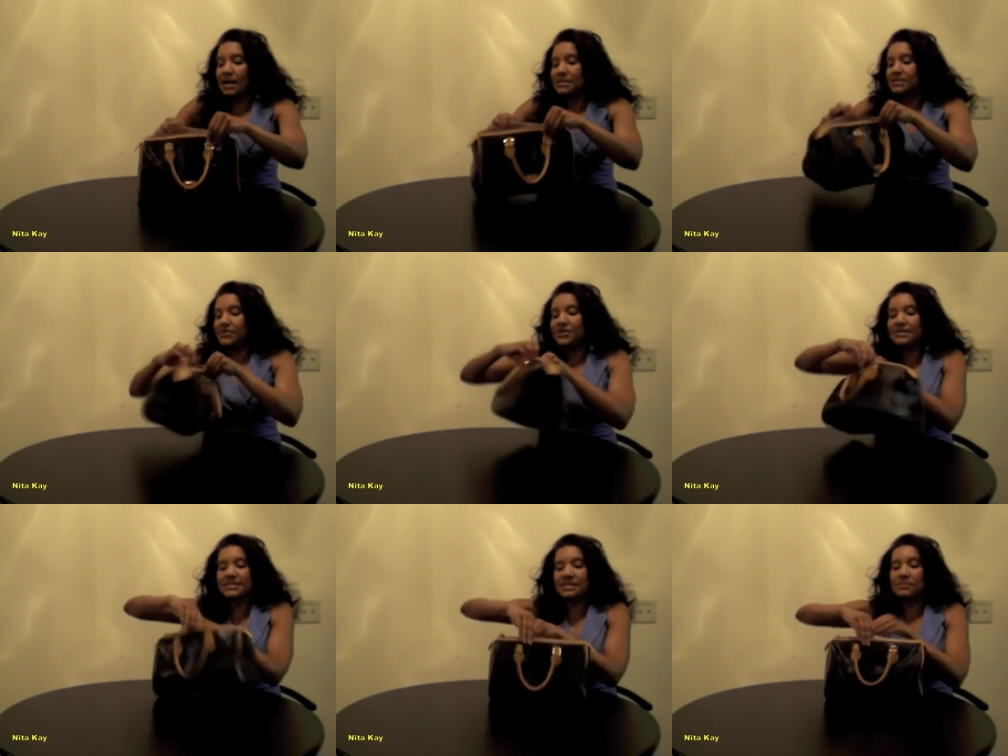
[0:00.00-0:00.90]
It's
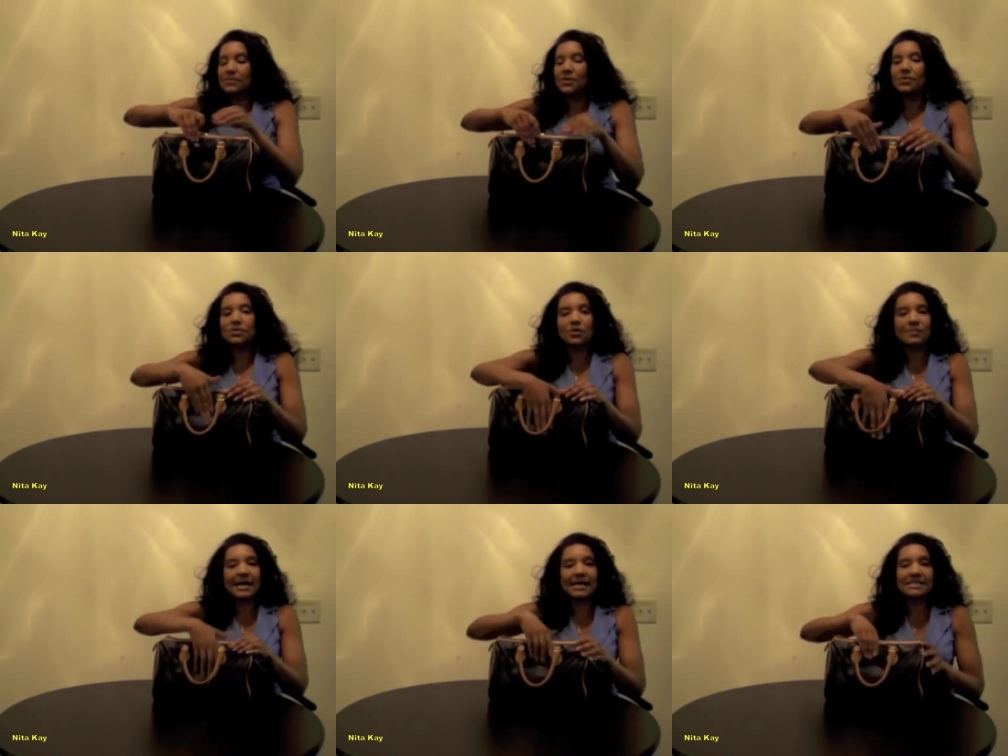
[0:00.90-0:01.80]
very simple. No
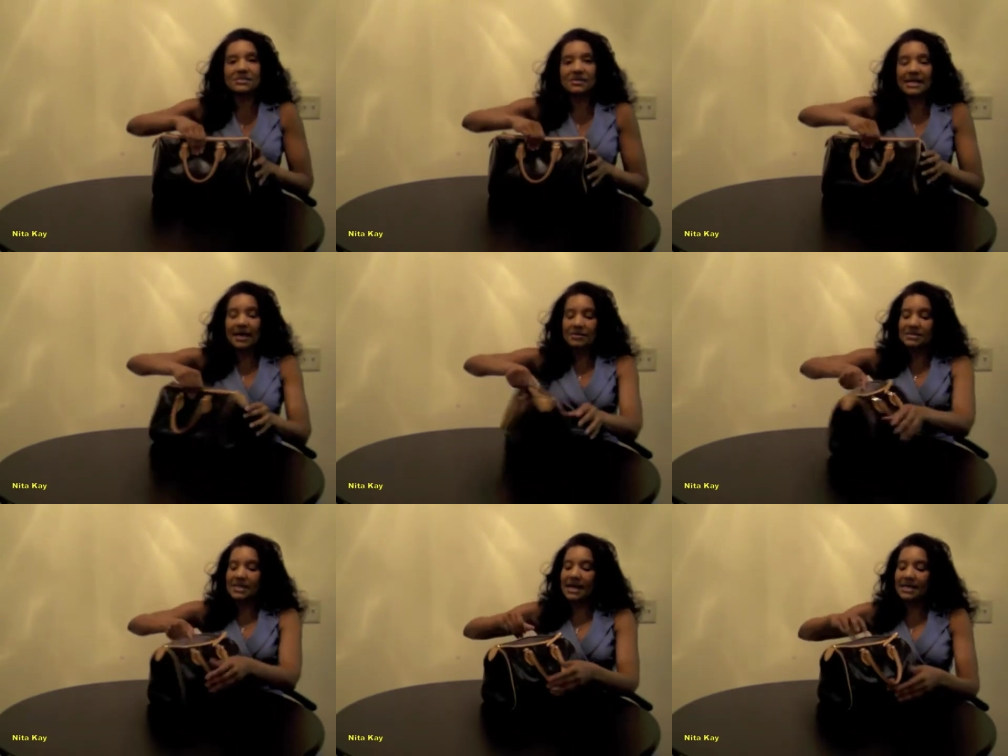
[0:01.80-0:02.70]
pockets on the
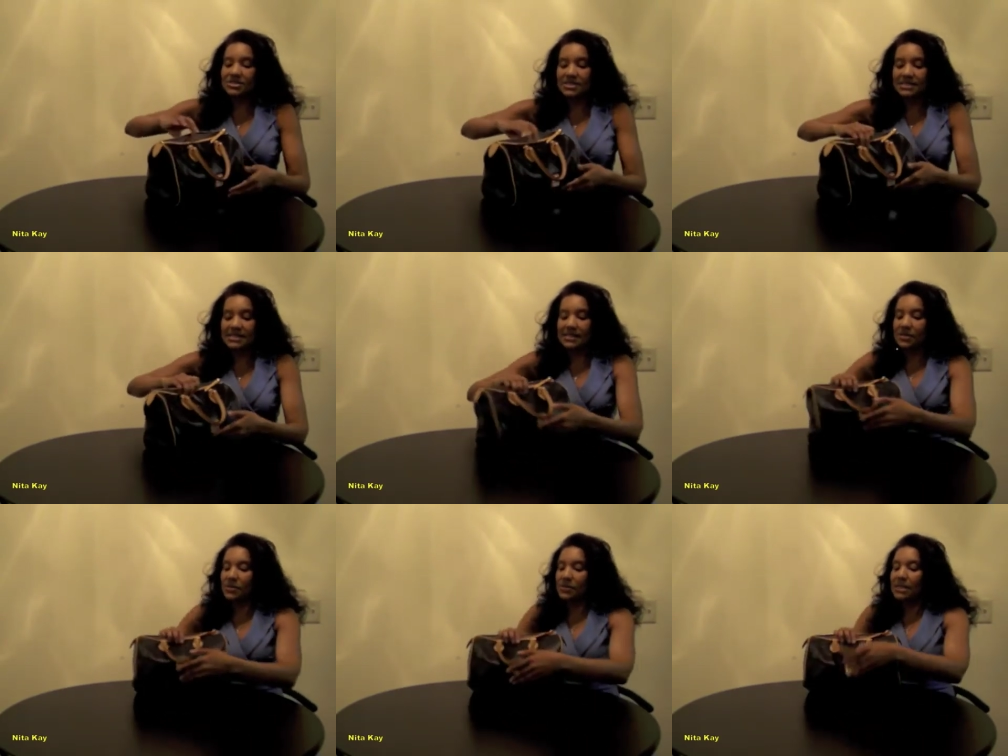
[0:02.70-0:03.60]
outside. Just a
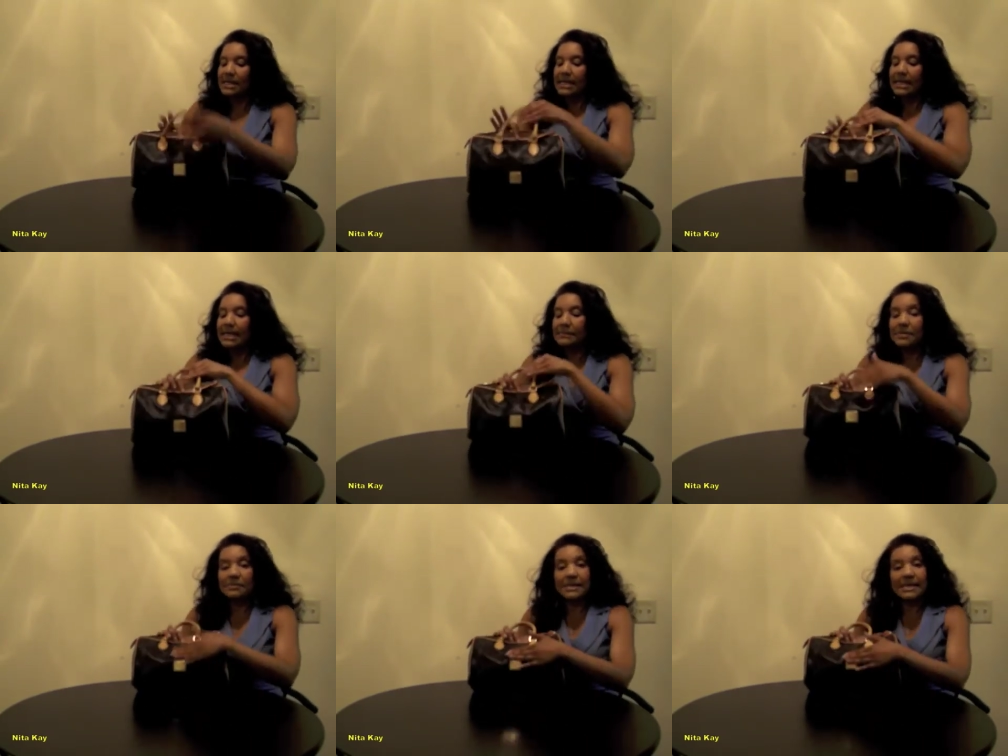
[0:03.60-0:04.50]
little
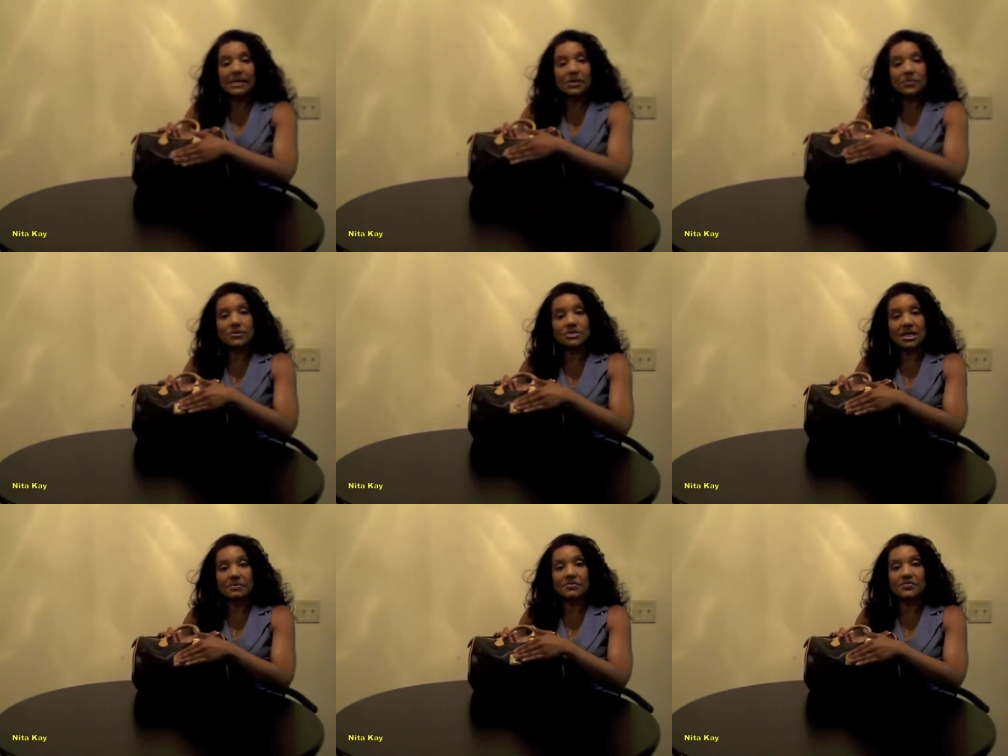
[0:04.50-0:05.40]
emblem here, which
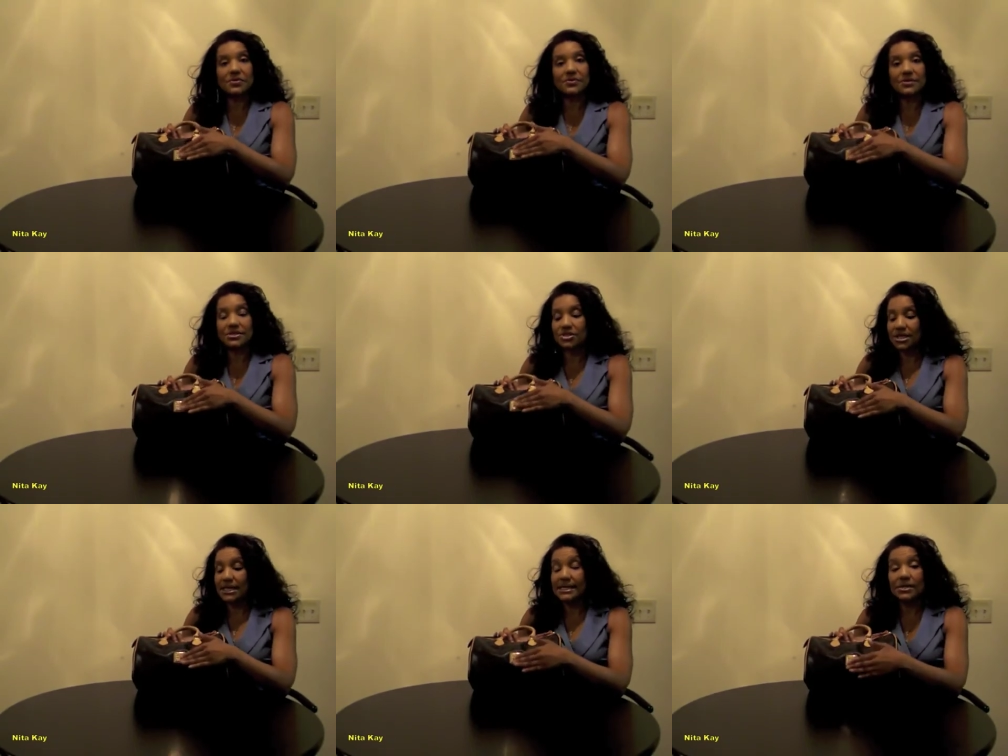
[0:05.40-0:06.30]
I prefer this
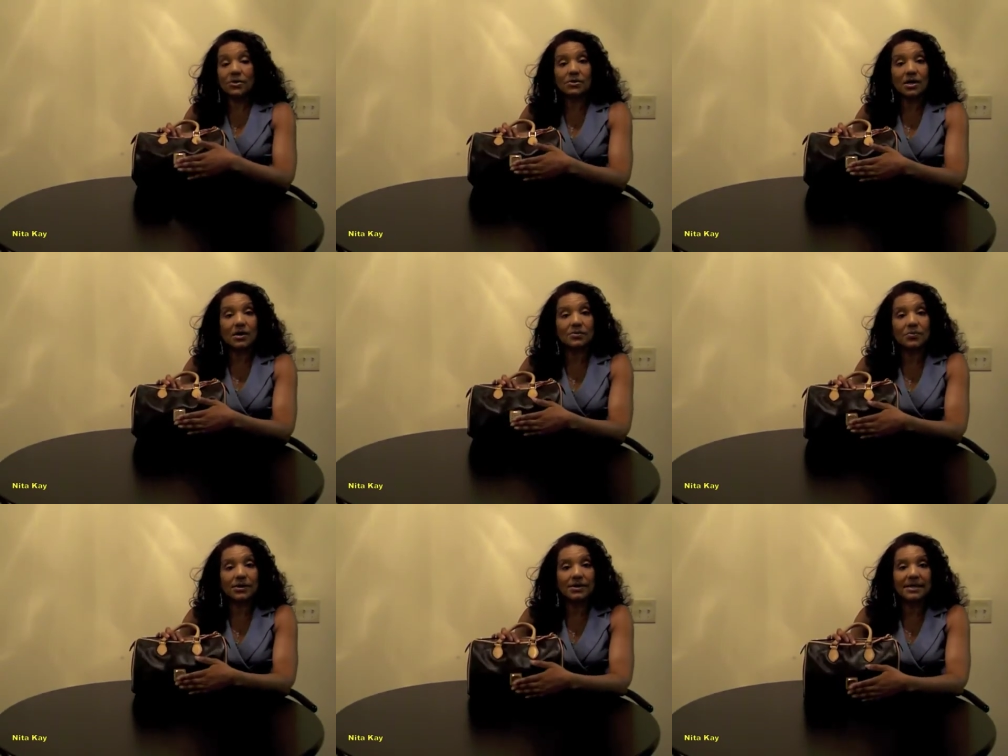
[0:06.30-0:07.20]
shiny gold
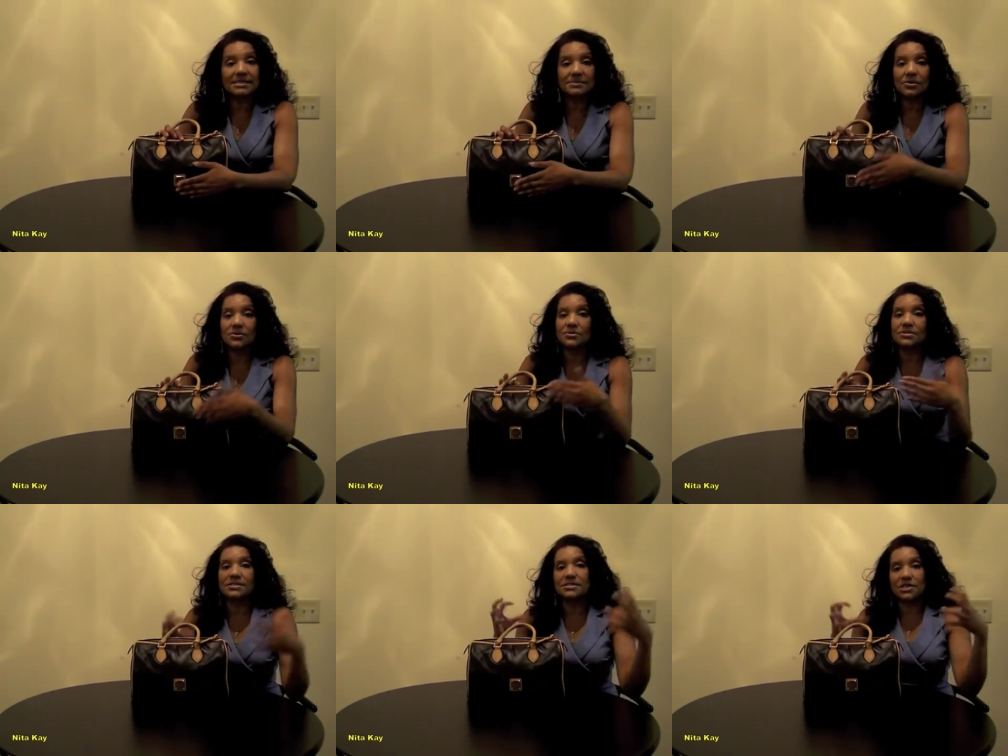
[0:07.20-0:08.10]
hardware as opposed
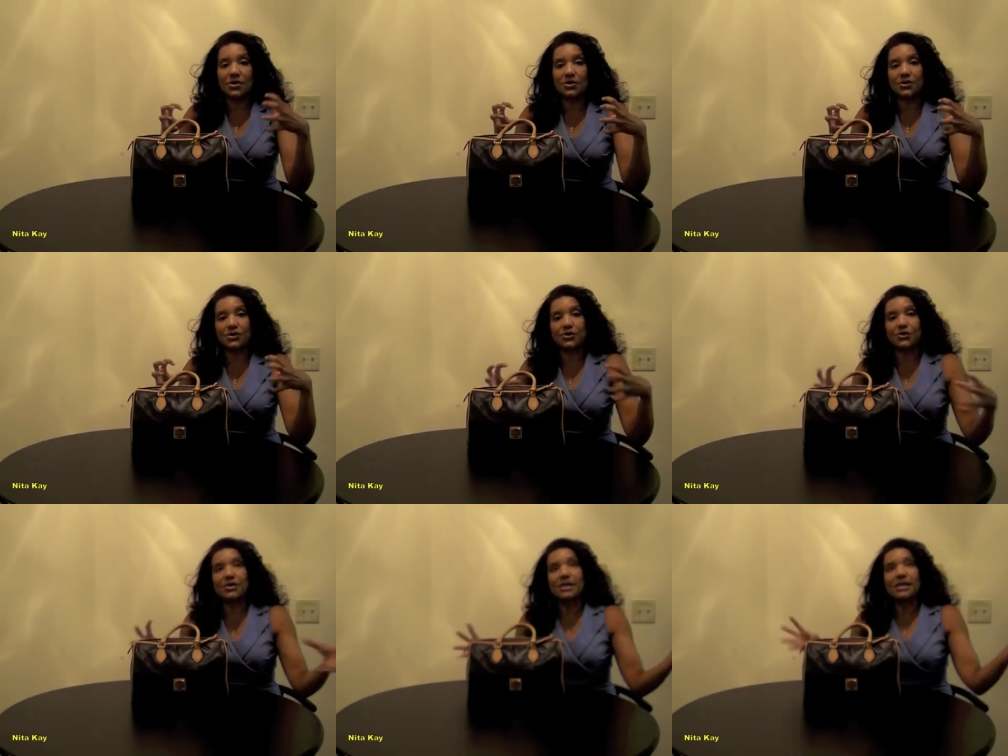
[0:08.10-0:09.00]
to the darker